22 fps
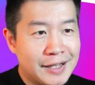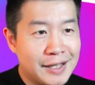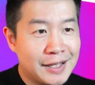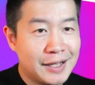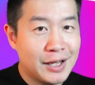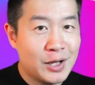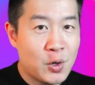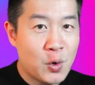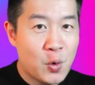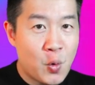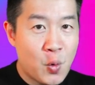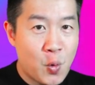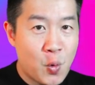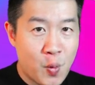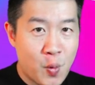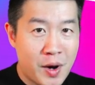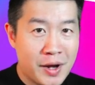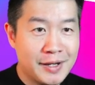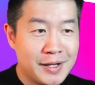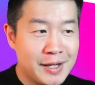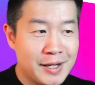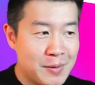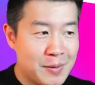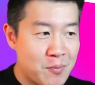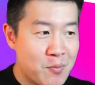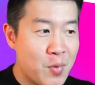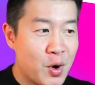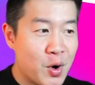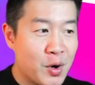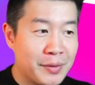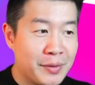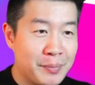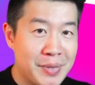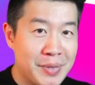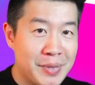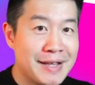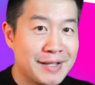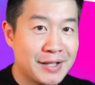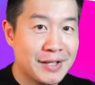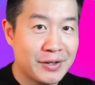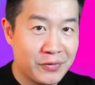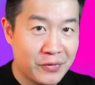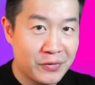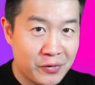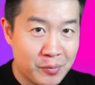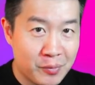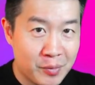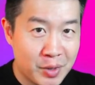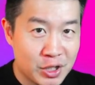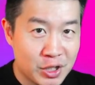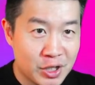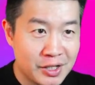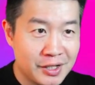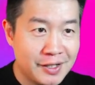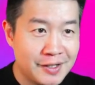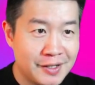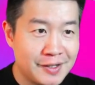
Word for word: added one more piece of information.